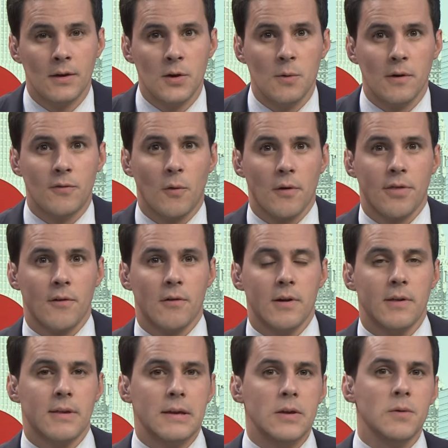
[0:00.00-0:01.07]
New at
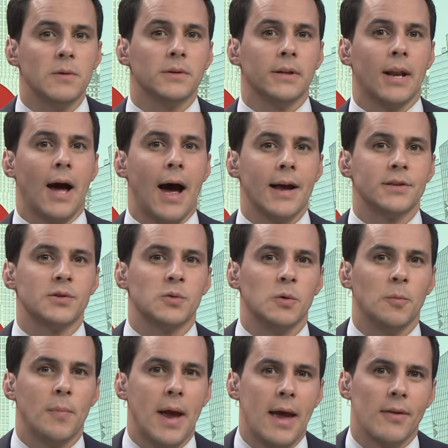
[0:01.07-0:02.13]
4.30, the Euclid High
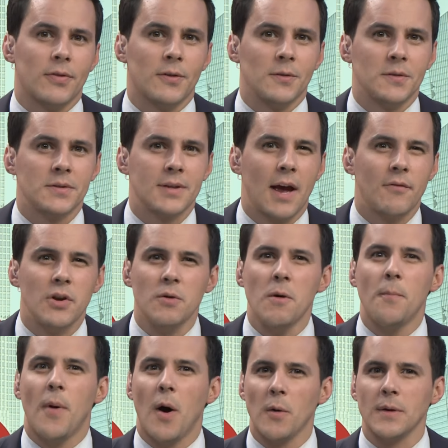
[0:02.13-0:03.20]
School Panthers have a new
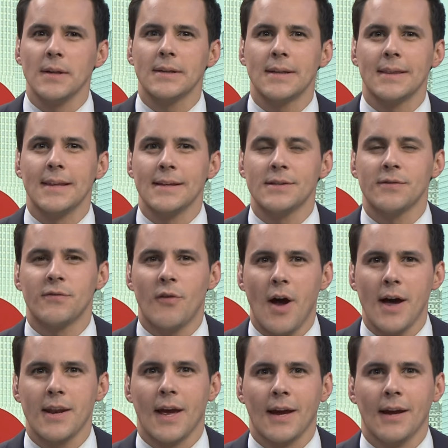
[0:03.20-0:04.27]
opponent this
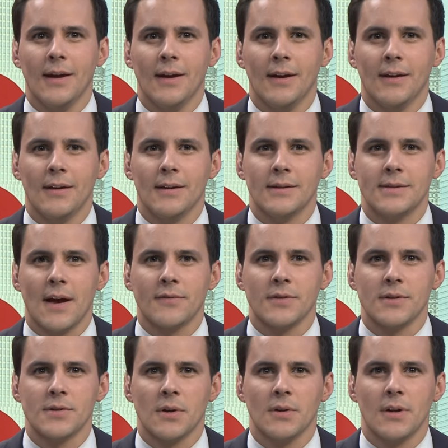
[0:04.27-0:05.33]
Friday. This
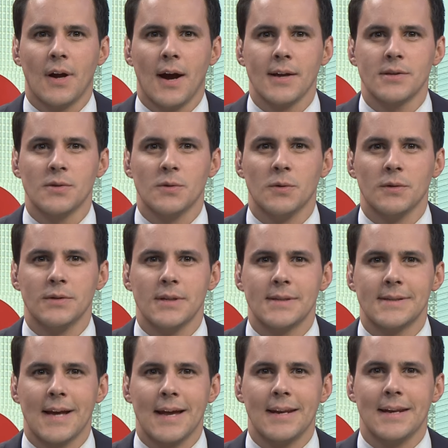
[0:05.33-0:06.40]
after Solon High School
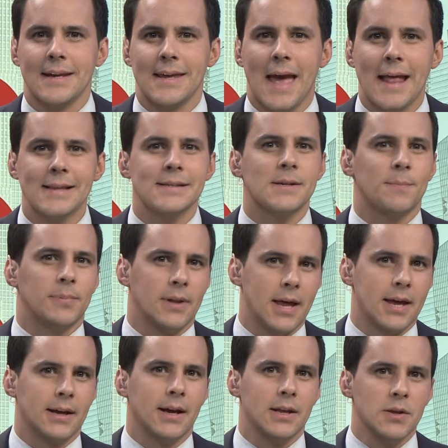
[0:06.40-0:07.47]
decided against
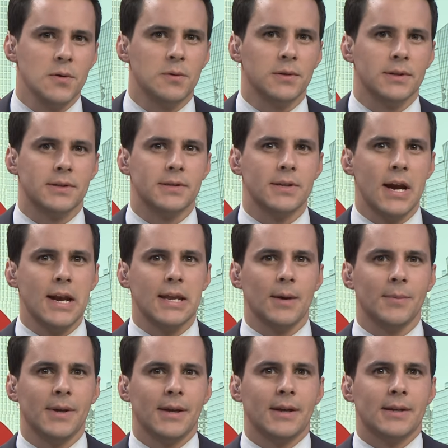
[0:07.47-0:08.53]
playing at Euclid
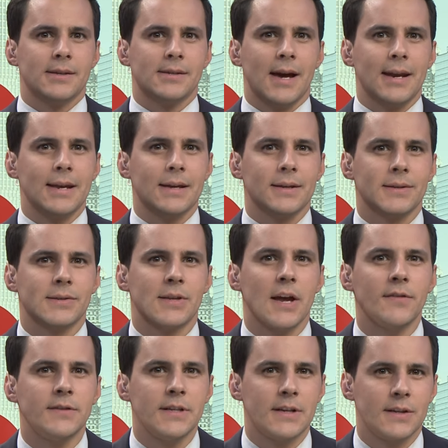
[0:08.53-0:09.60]
Stadium, citing
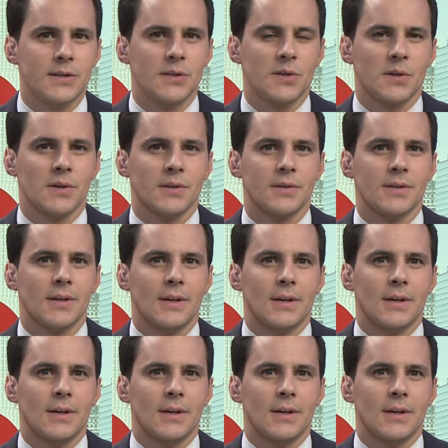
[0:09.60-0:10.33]
safety concerns.